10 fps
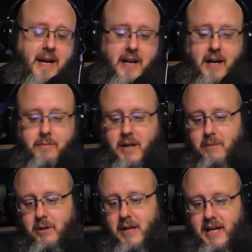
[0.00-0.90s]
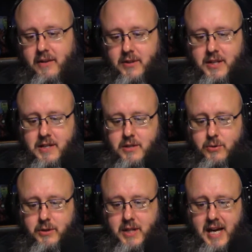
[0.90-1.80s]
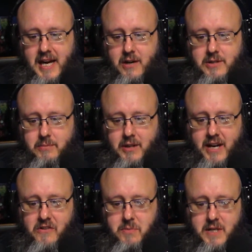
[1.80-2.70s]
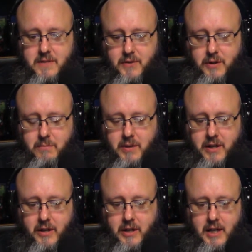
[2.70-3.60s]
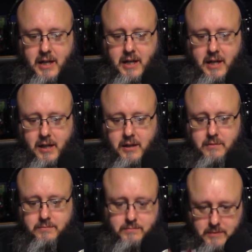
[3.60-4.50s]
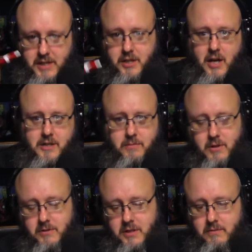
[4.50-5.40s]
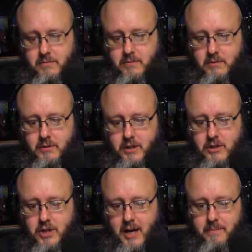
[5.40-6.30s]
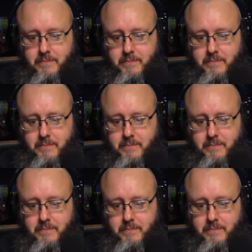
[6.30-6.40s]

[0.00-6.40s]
man, I'm glad everything's cool at the house. I'm glad everybody's feeling better. That's awesome news. Good job.